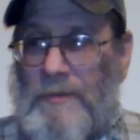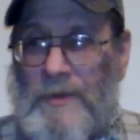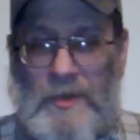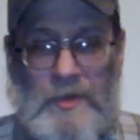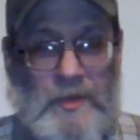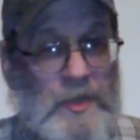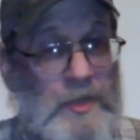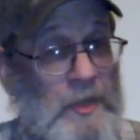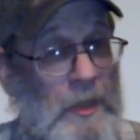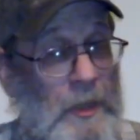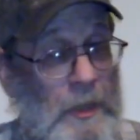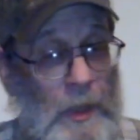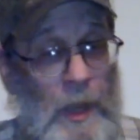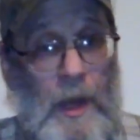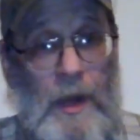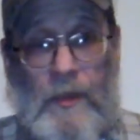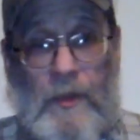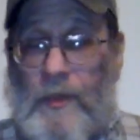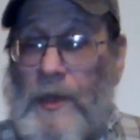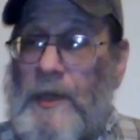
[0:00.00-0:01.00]
there's just a
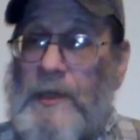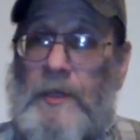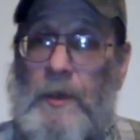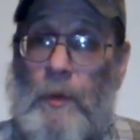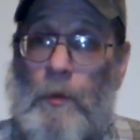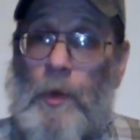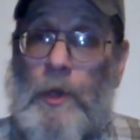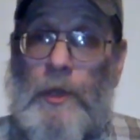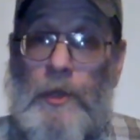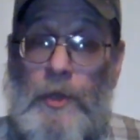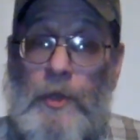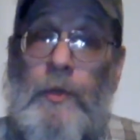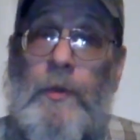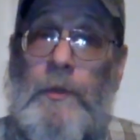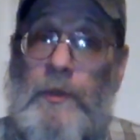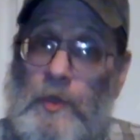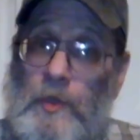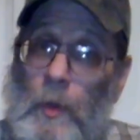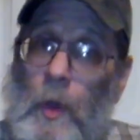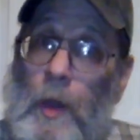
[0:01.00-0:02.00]
lot of things I want to do,
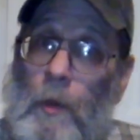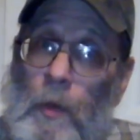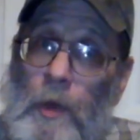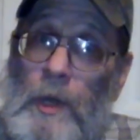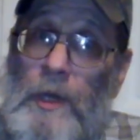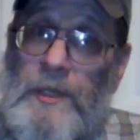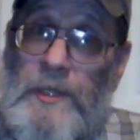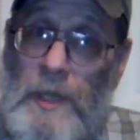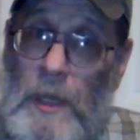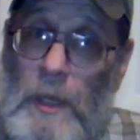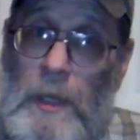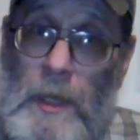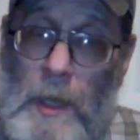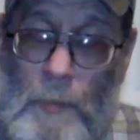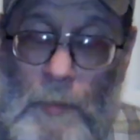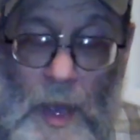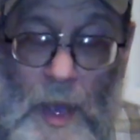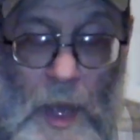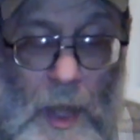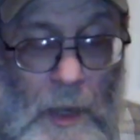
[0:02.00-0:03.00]
and so I want to tell you
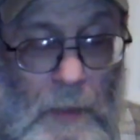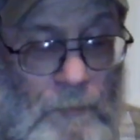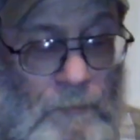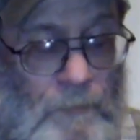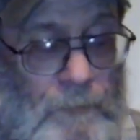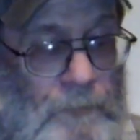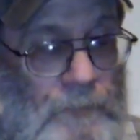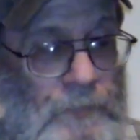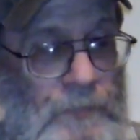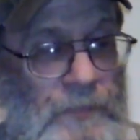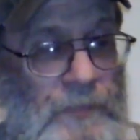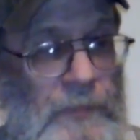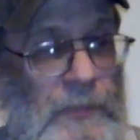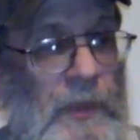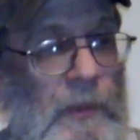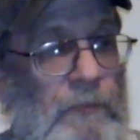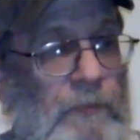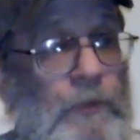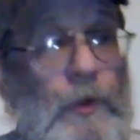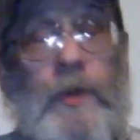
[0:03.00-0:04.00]
about it.
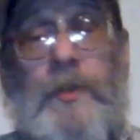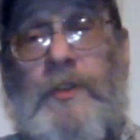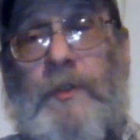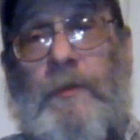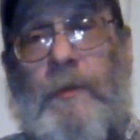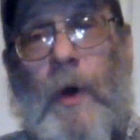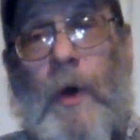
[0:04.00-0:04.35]
First of